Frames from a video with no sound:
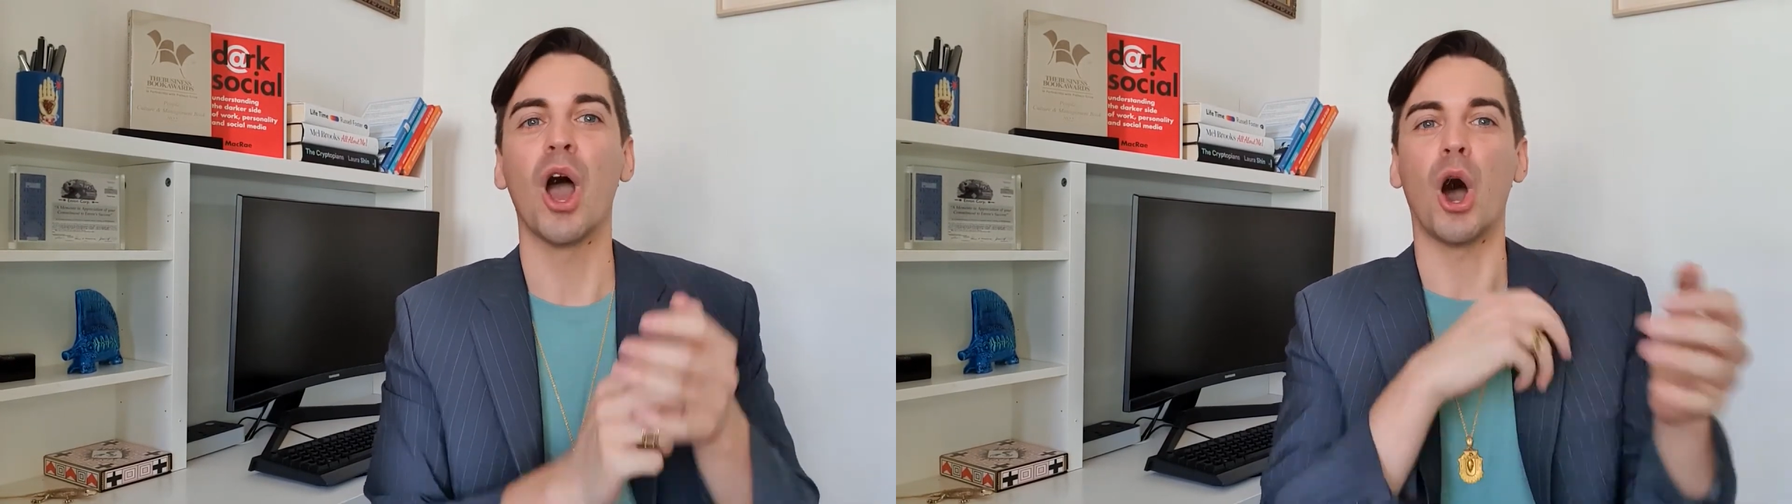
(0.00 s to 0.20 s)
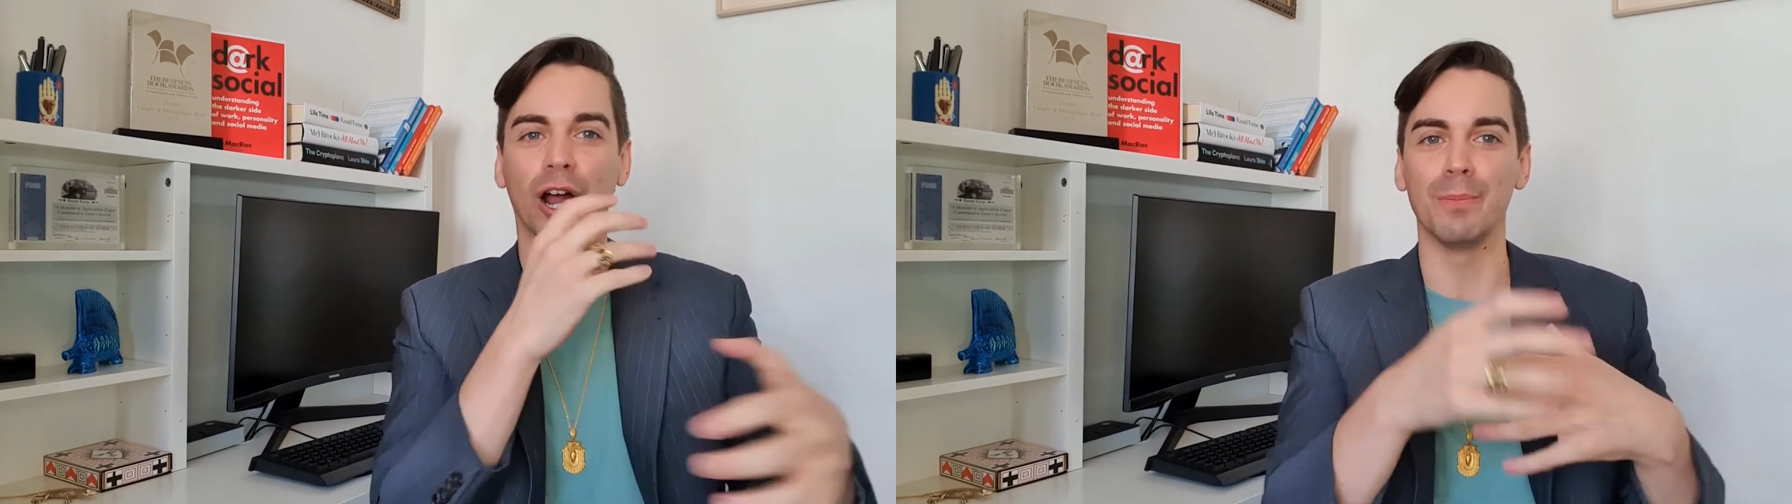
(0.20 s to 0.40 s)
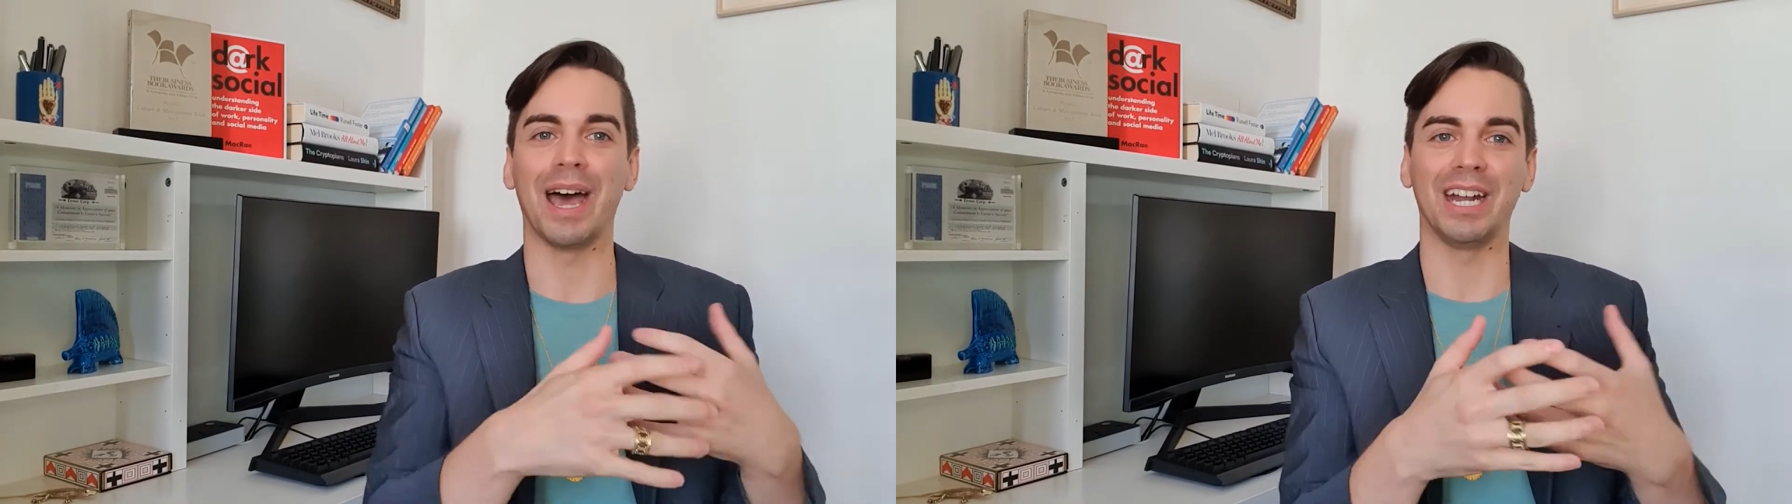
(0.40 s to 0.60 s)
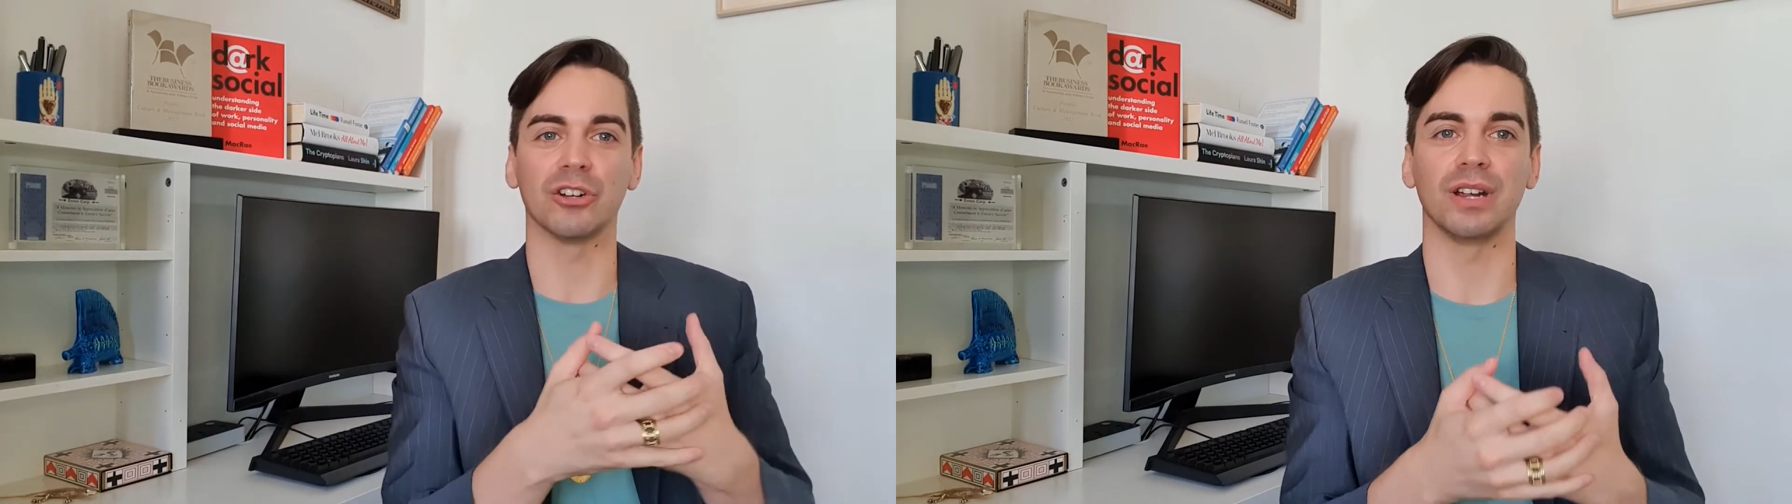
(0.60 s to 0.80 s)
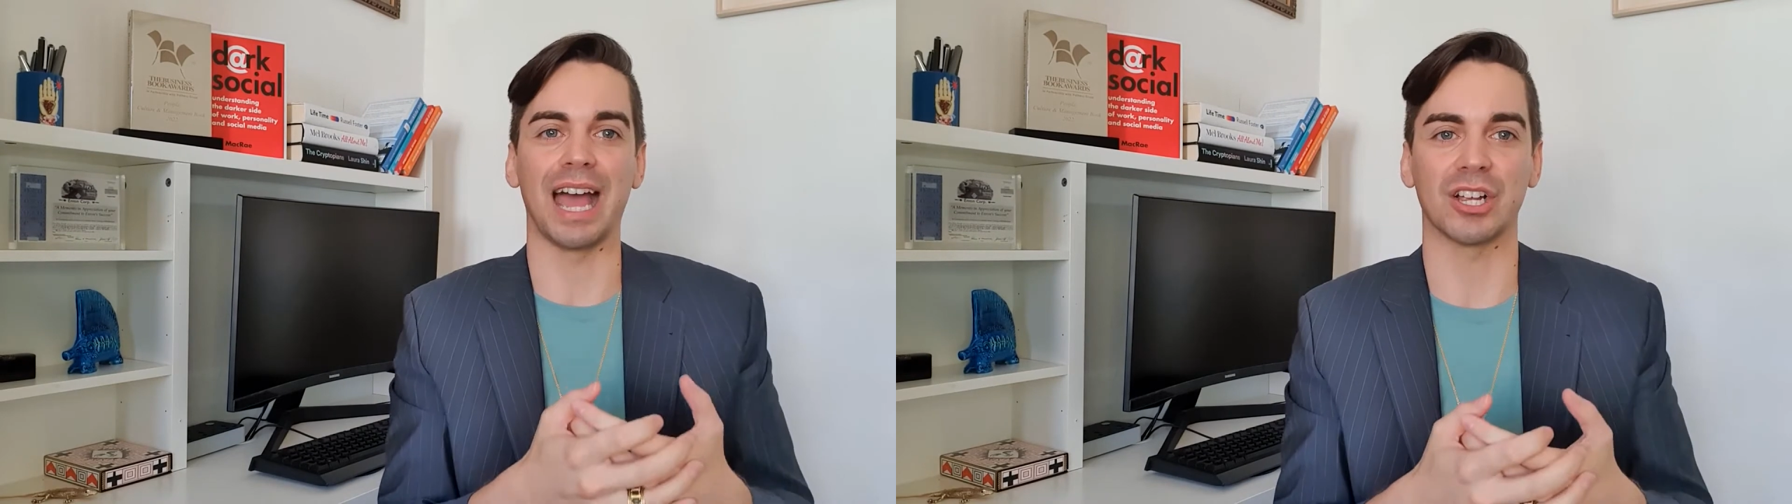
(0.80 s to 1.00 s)
automatic
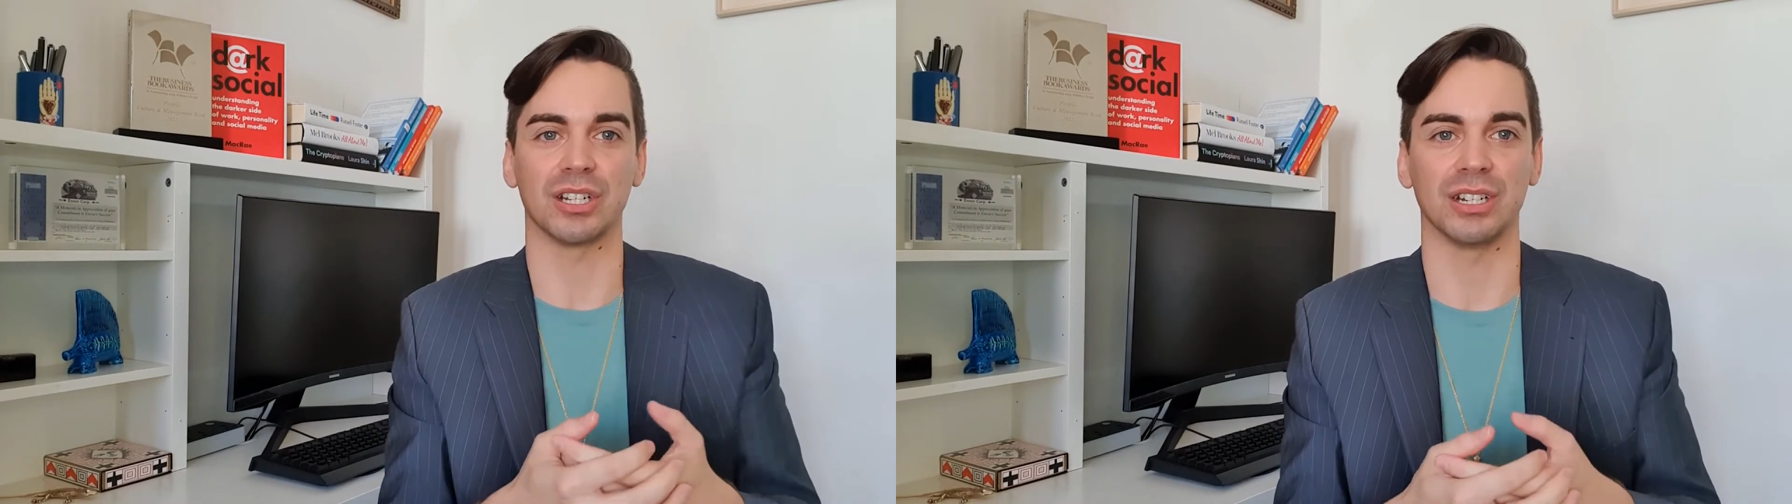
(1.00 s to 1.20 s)
reaction